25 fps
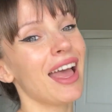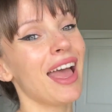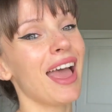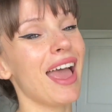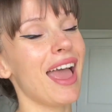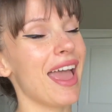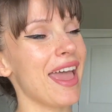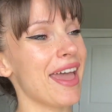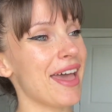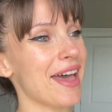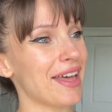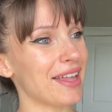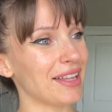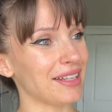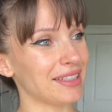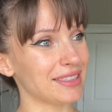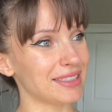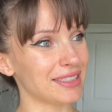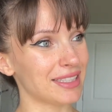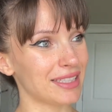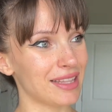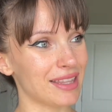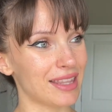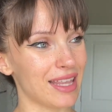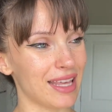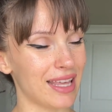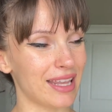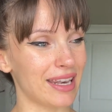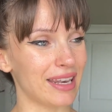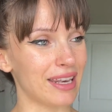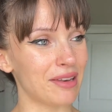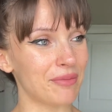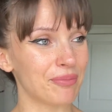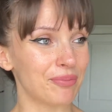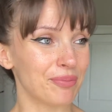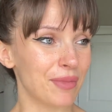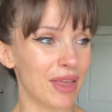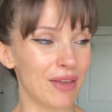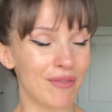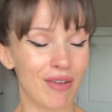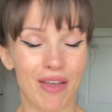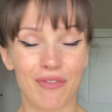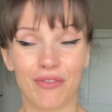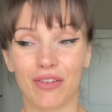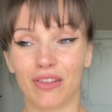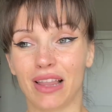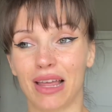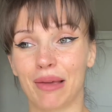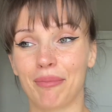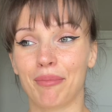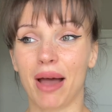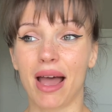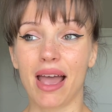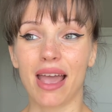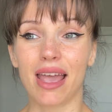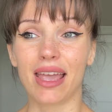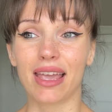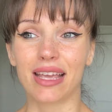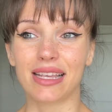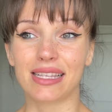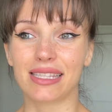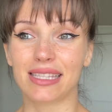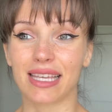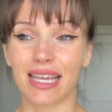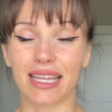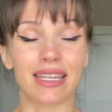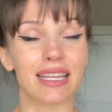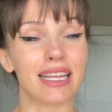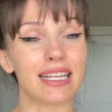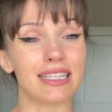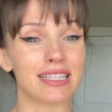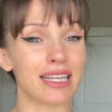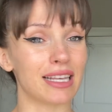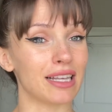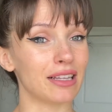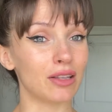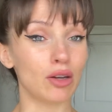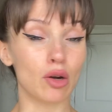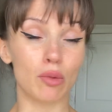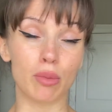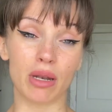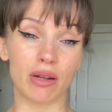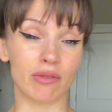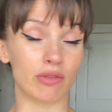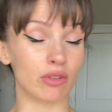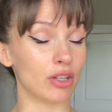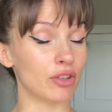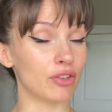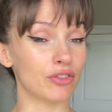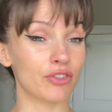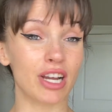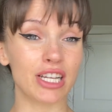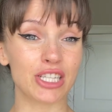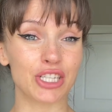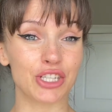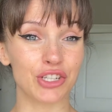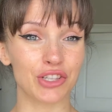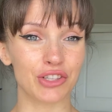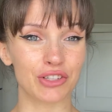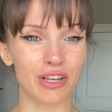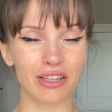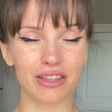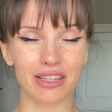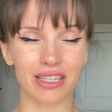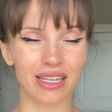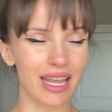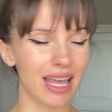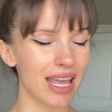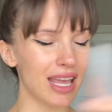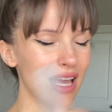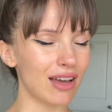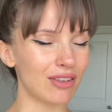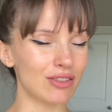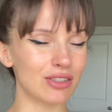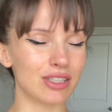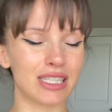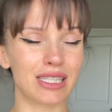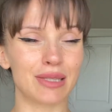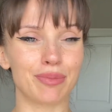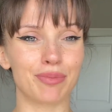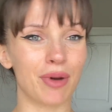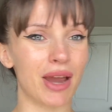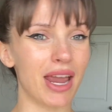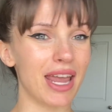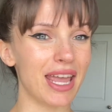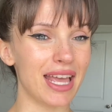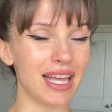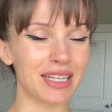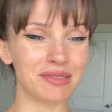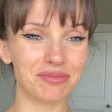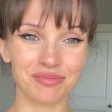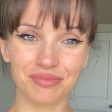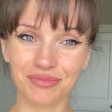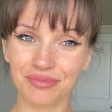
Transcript: And then if I feel like my skin needs like a little bit of a refresher throughout the day, I'll just spray it.